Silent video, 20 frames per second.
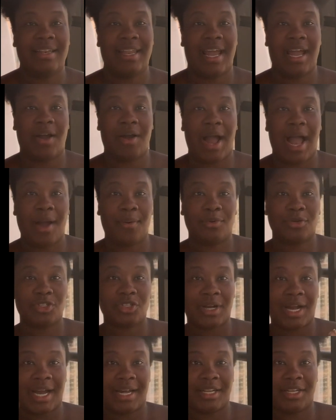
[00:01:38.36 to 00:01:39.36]
Now, I will
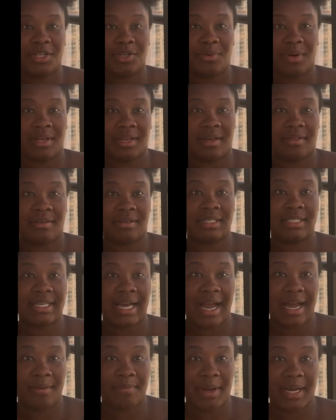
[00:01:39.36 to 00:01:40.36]
try to do another
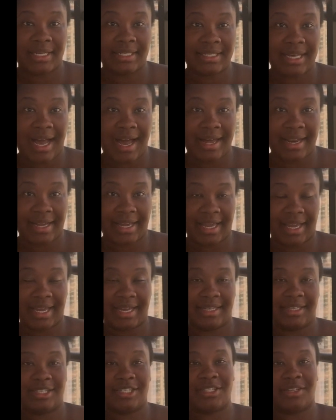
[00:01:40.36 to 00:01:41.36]
side by side
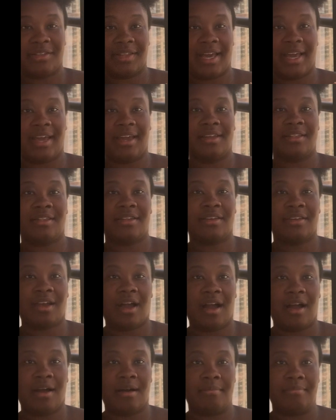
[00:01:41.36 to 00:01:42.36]
again so that
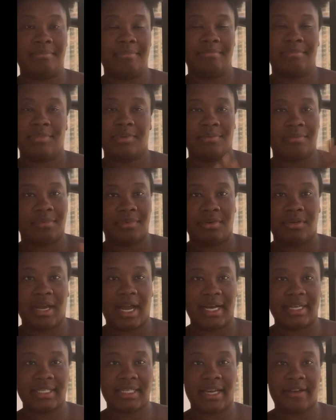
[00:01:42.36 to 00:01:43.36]
you
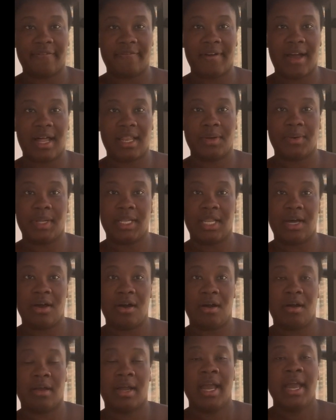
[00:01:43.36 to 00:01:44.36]
guys can follow
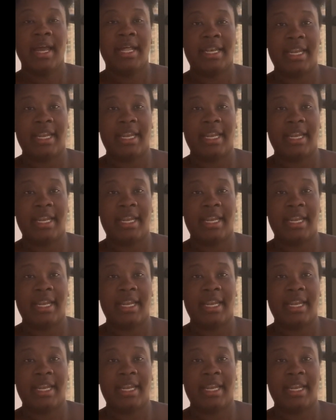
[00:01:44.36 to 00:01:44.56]
along.